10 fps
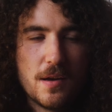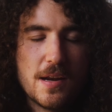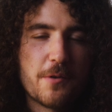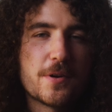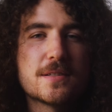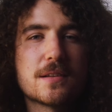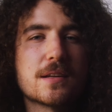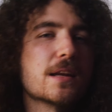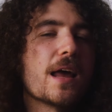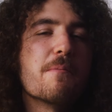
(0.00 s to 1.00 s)
Now
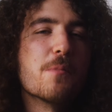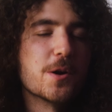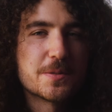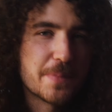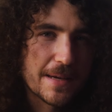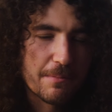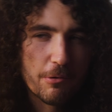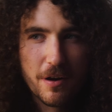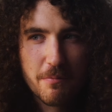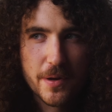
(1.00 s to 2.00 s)
recently, like most
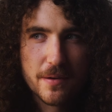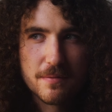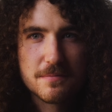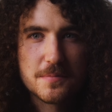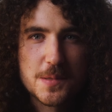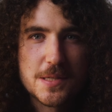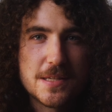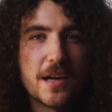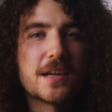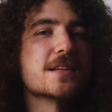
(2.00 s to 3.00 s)
people, I've been
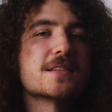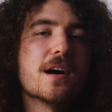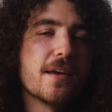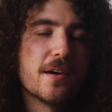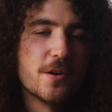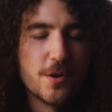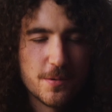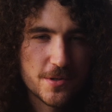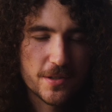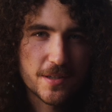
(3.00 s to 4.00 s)
stuck inside at
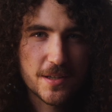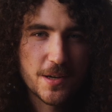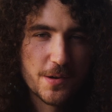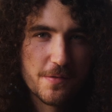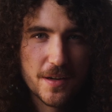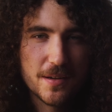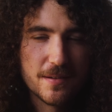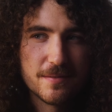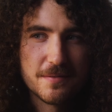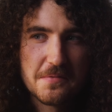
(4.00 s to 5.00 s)
home due to COVID
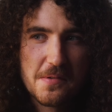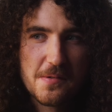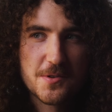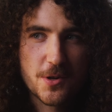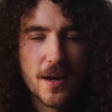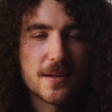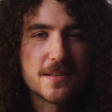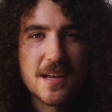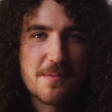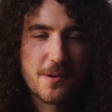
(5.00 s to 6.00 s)
and trying to
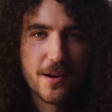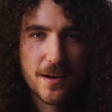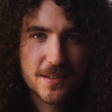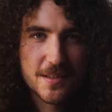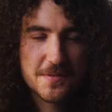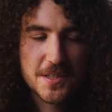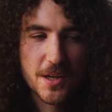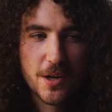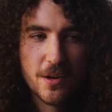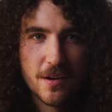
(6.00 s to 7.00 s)
stay productive,
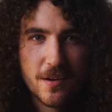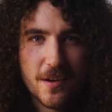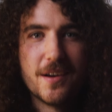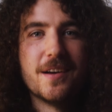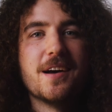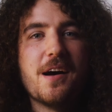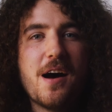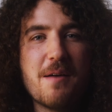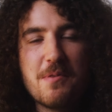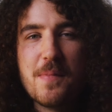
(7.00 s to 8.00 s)
so
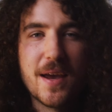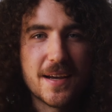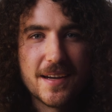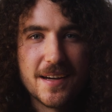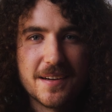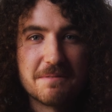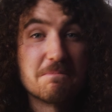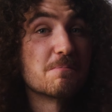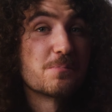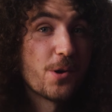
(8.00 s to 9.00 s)
I've been making
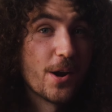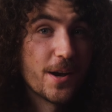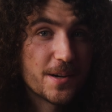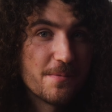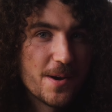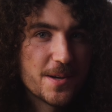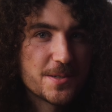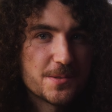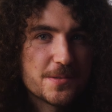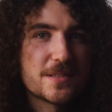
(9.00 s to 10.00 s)
product
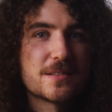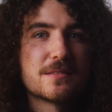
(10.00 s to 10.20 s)
commercials.